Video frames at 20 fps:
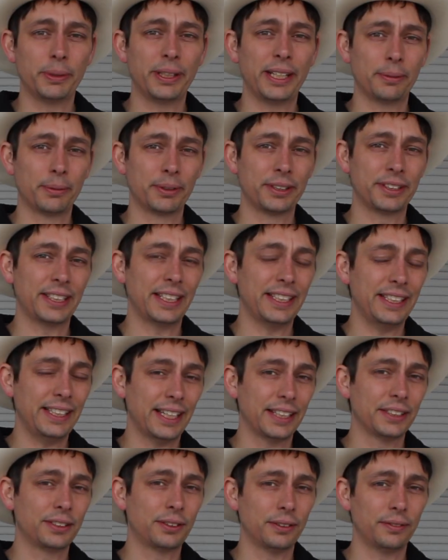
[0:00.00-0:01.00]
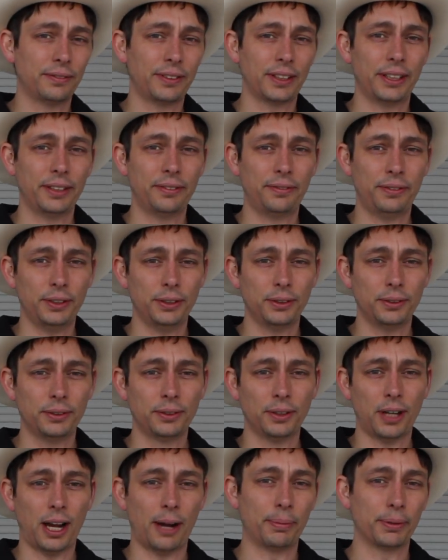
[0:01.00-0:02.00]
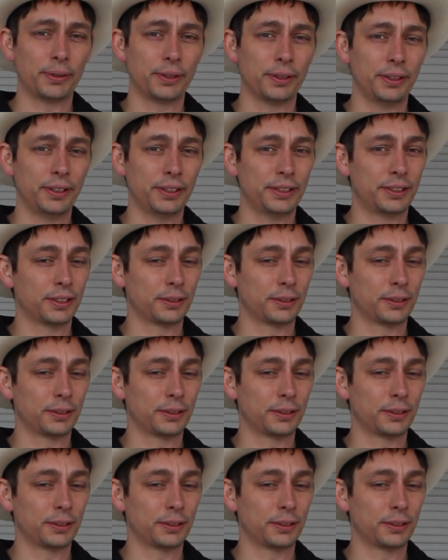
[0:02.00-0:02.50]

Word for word: been able to say yes to a very few opportunities